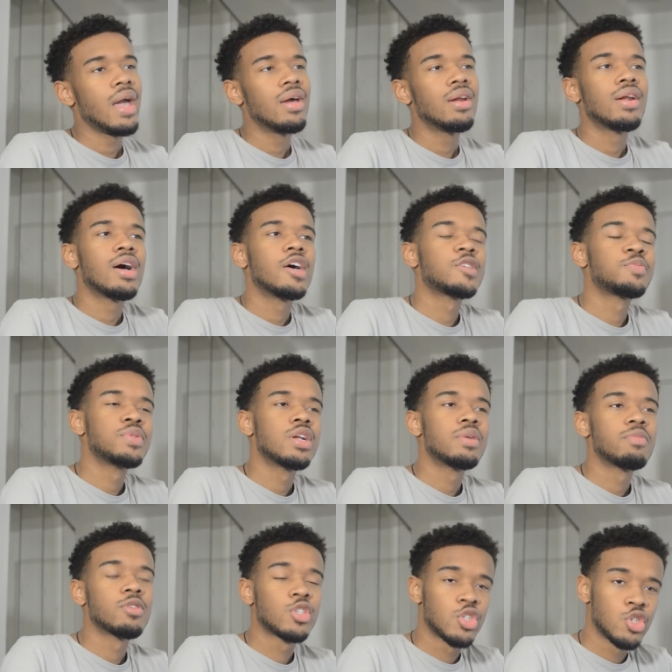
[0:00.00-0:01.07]
And announcement
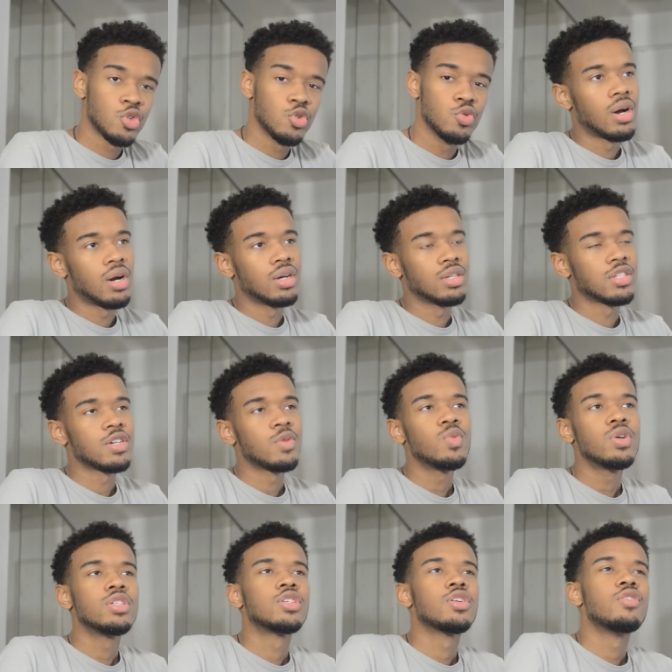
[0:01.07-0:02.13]
number two, uh,
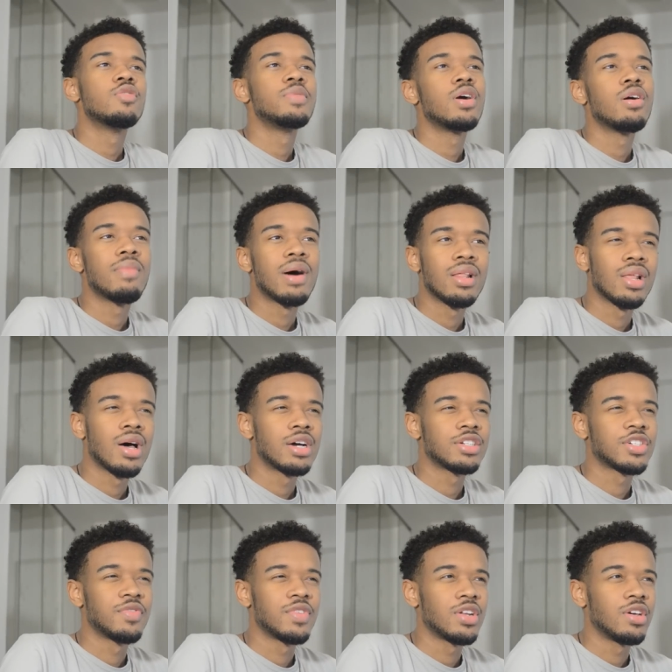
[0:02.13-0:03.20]
someone told me on my
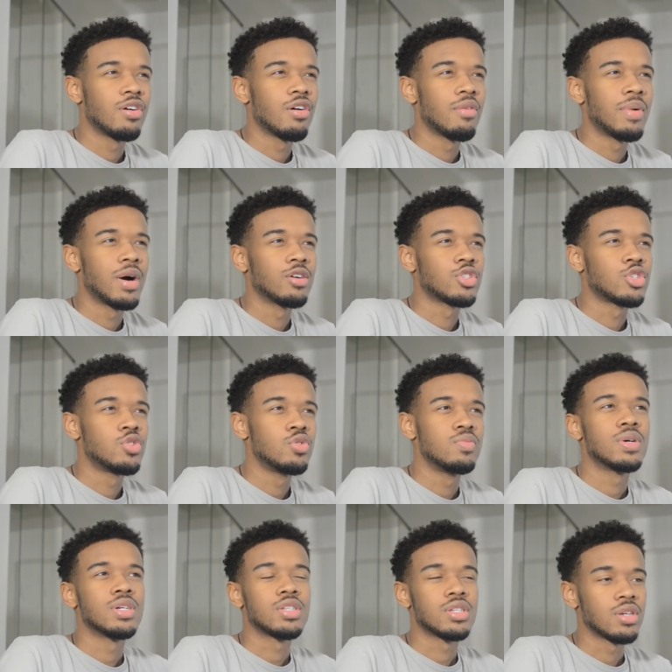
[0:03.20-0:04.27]
Logic video about two
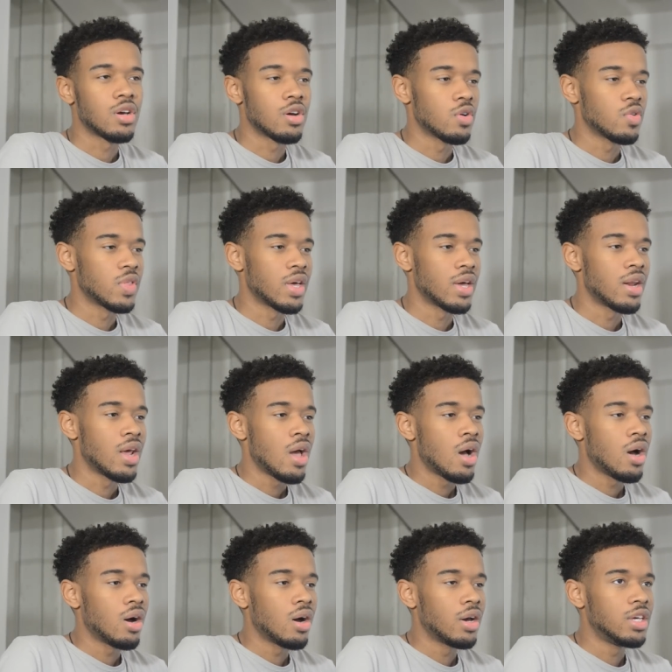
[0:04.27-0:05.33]
months ago that
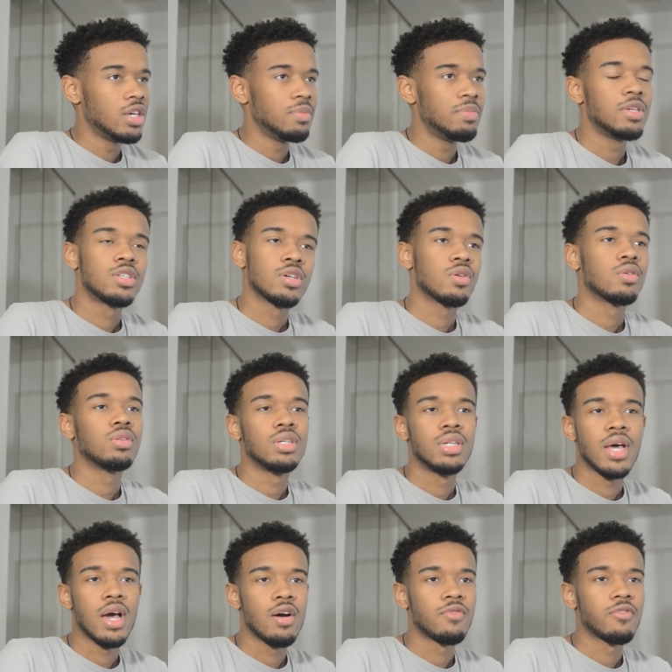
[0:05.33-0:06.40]
uh, he'd be totally
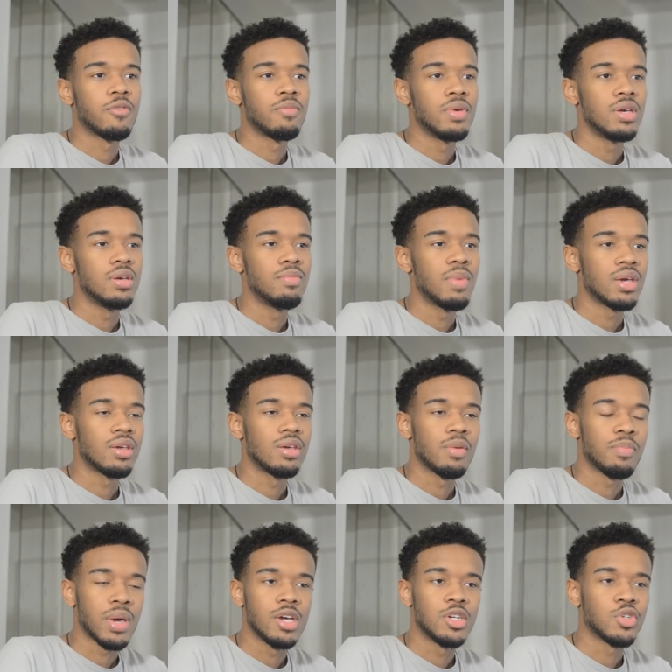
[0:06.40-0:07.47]
down for me making a
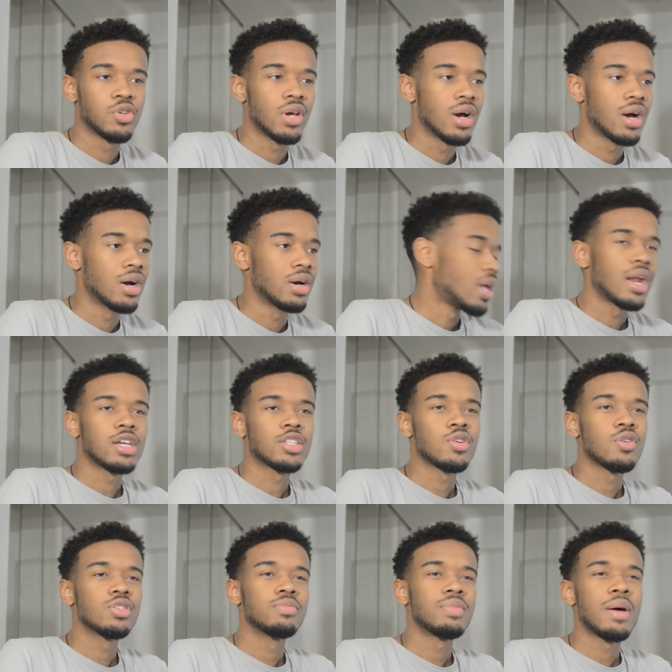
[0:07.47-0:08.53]
Patreon. And I
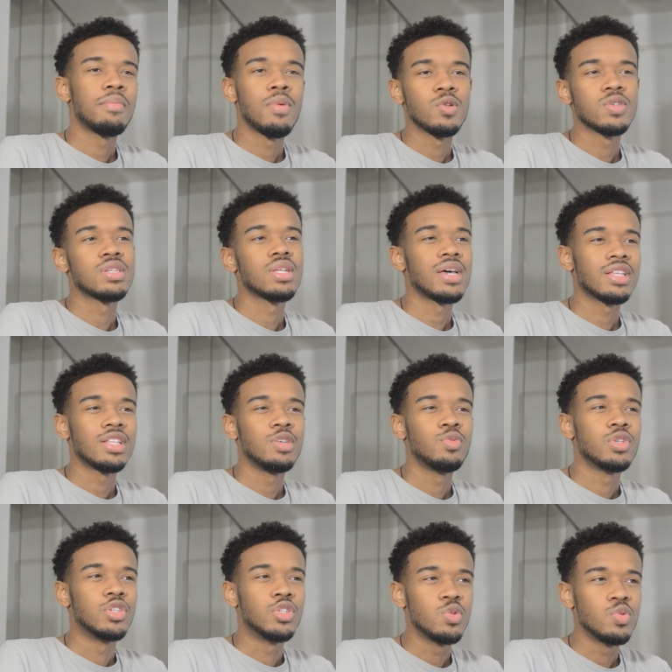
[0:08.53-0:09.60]
told him I most likely
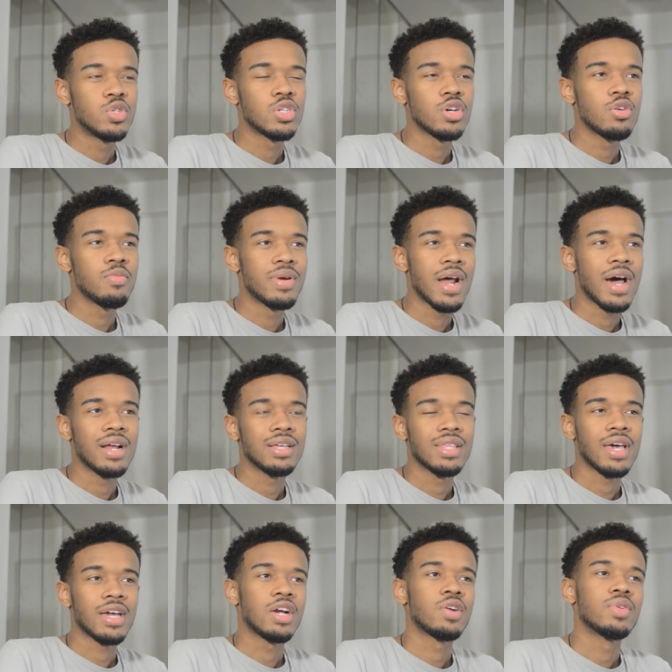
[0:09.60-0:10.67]
would do so, but not at
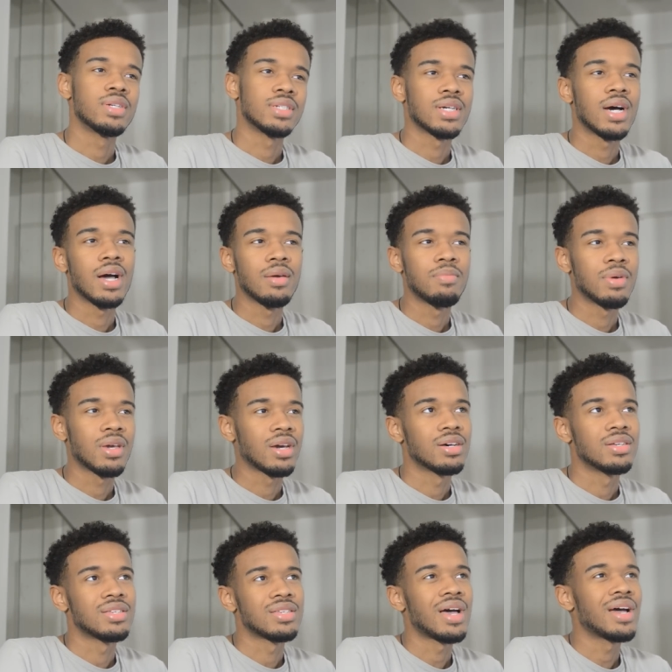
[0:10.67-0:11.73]
that current time
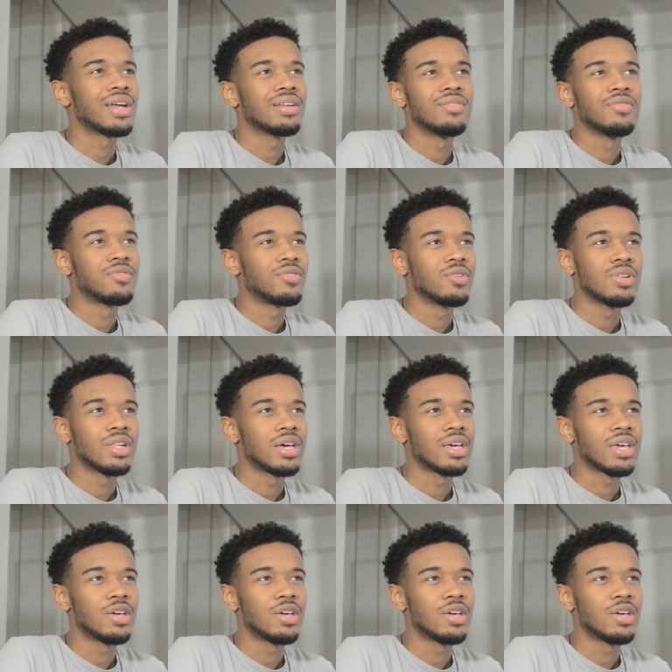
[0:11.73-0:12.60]
because I didn't feel like